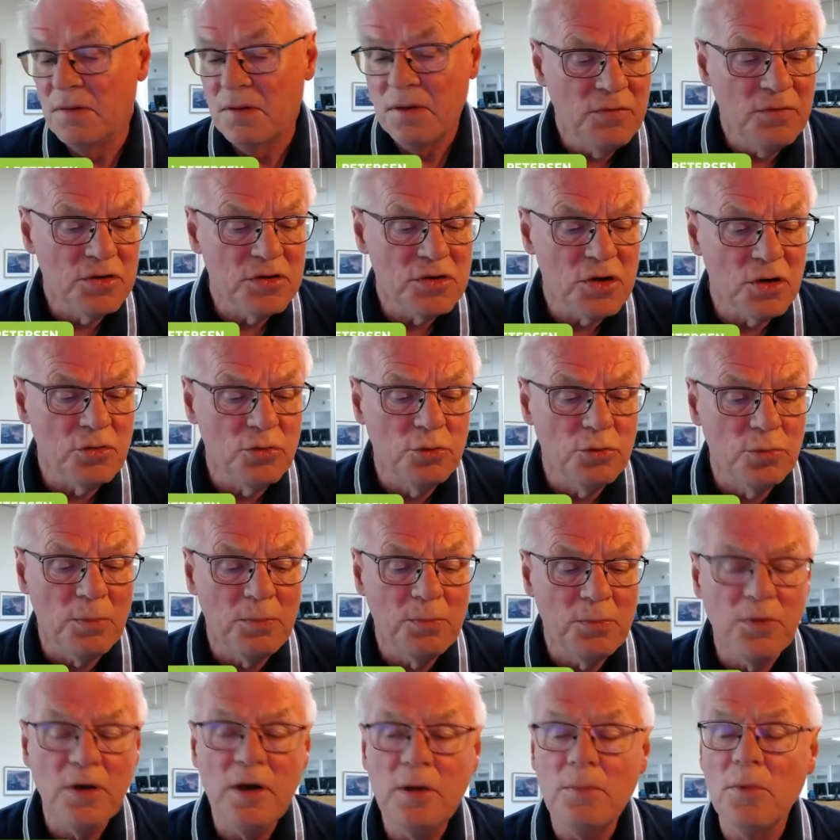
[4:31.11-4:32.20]
It was a group
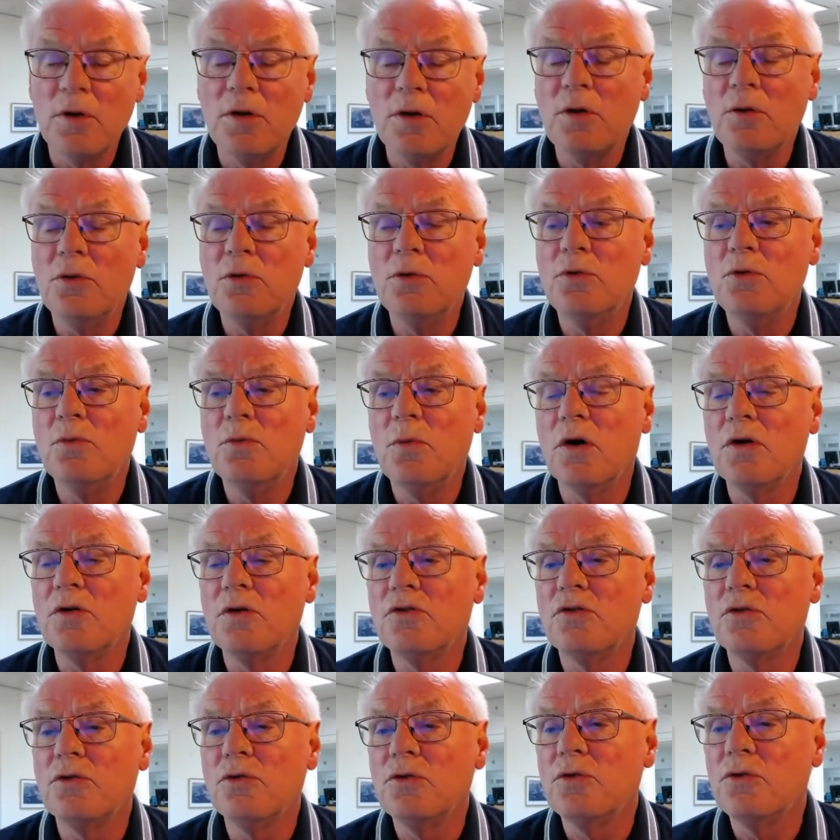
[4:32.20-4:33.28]
of people who
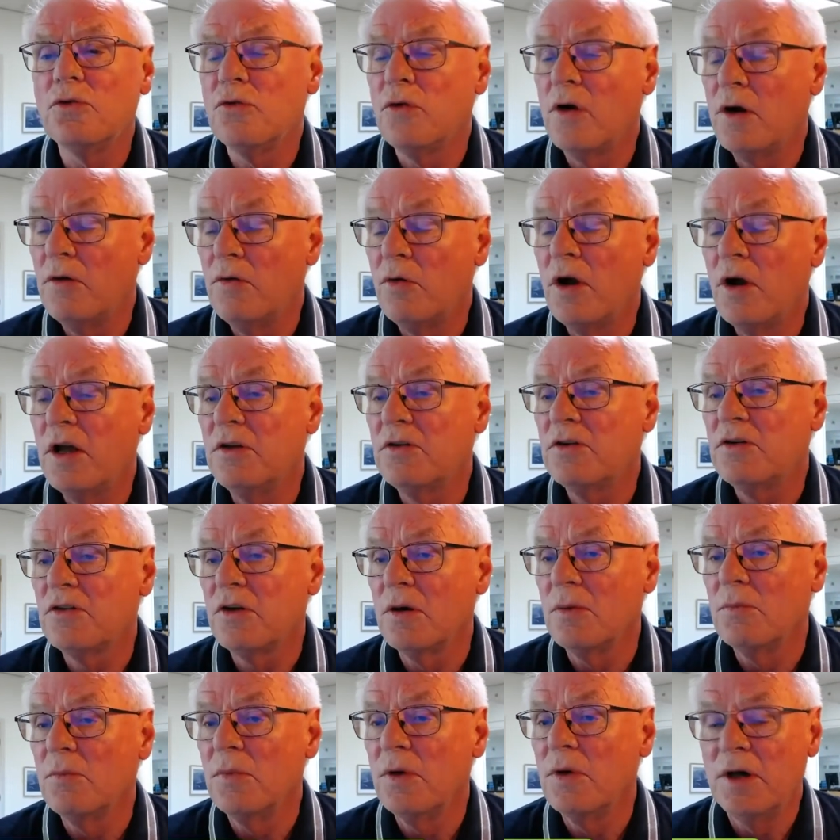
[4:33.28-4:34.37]
want to raise
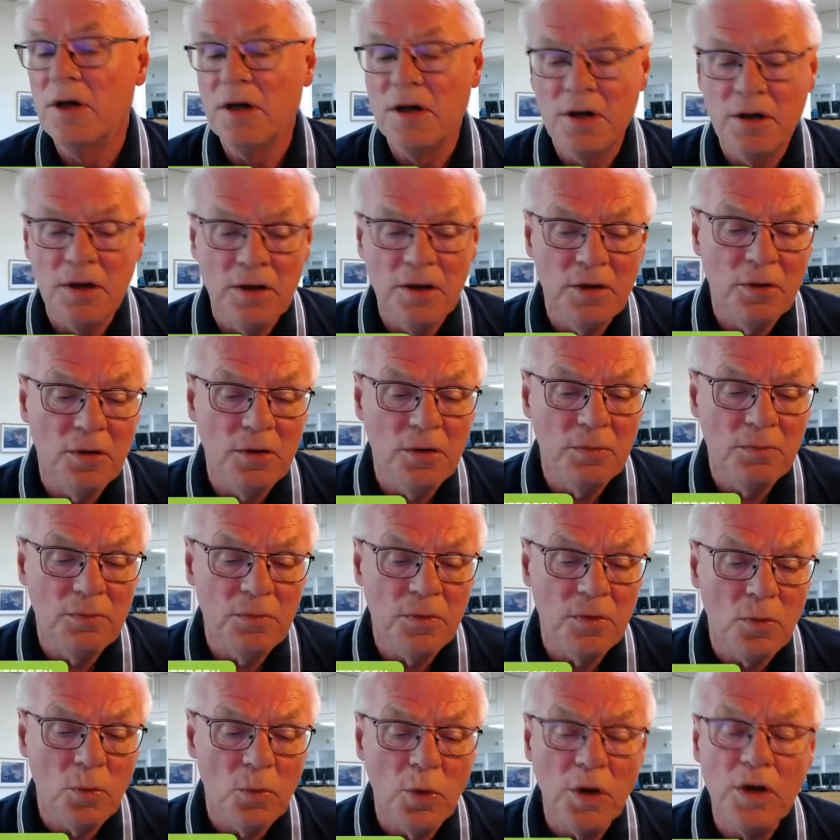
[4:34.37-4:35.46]
some
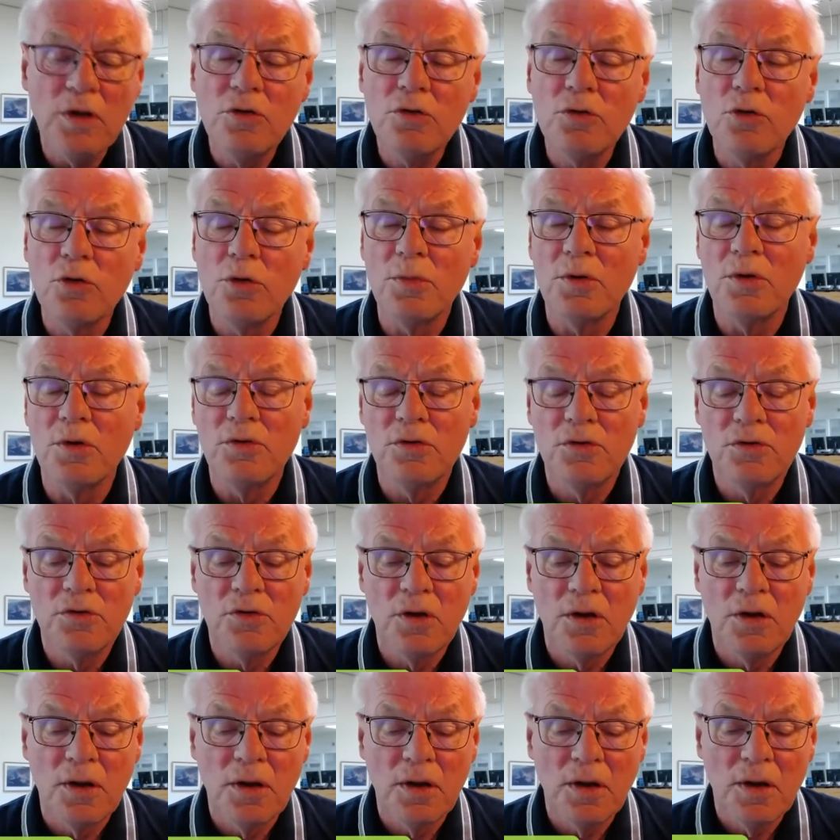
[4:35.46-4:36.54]
wind
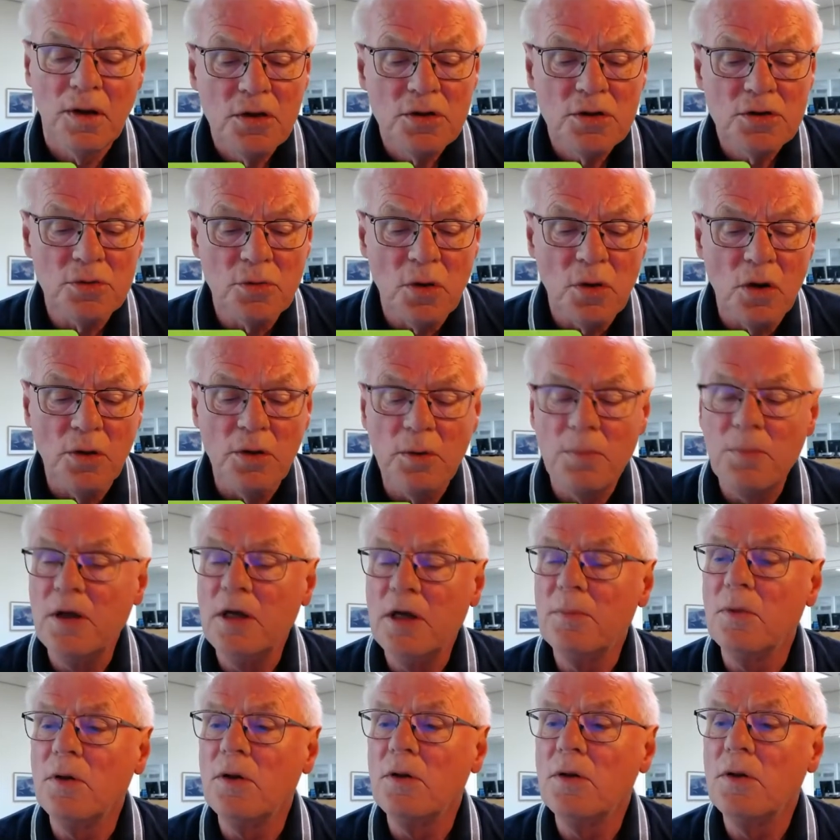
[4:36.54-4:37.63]
turbines. So all the
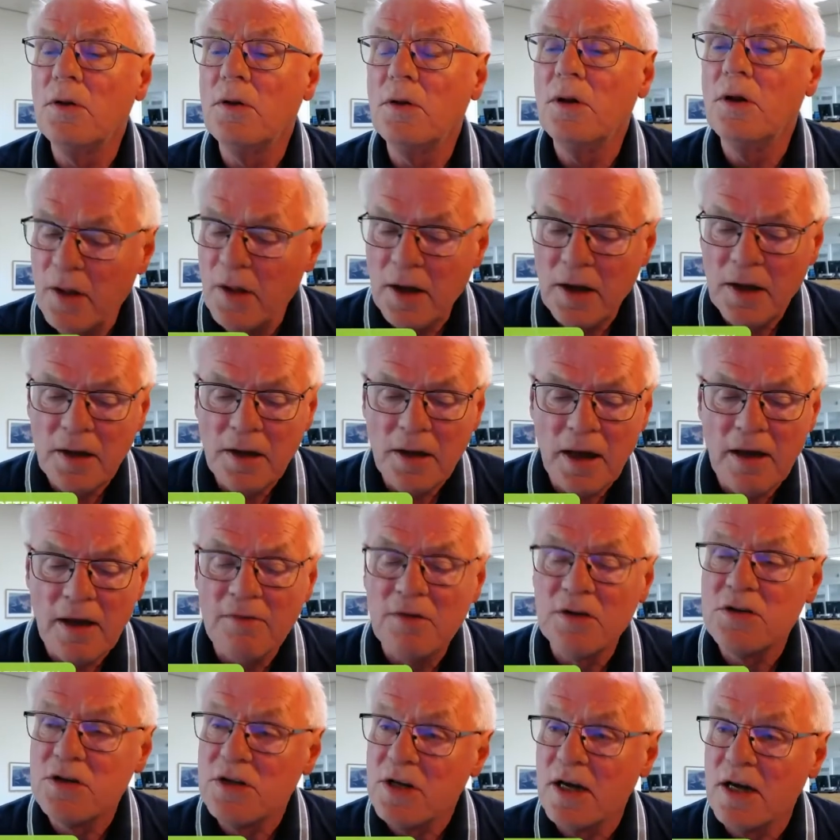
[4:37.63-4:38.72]
people, they
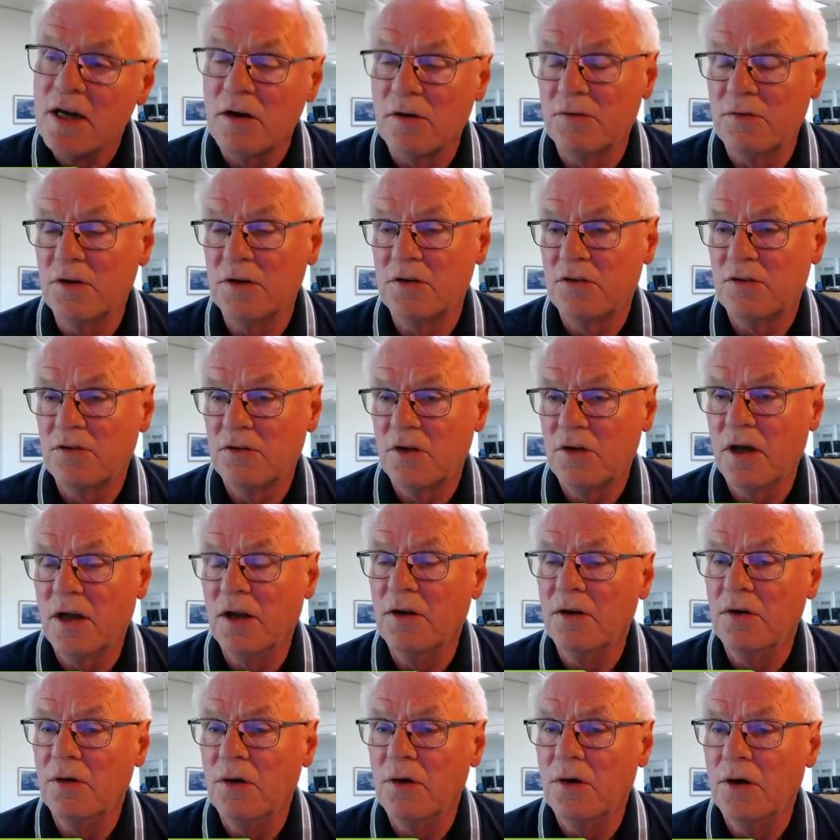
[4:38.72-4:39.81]
have a share of it,
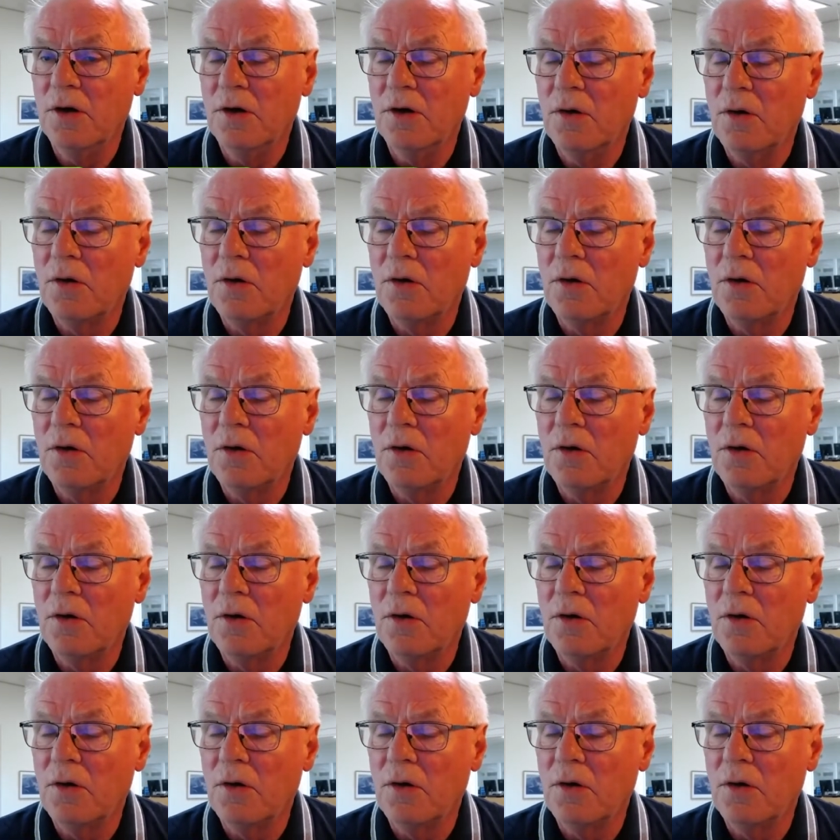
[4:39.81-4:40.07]
and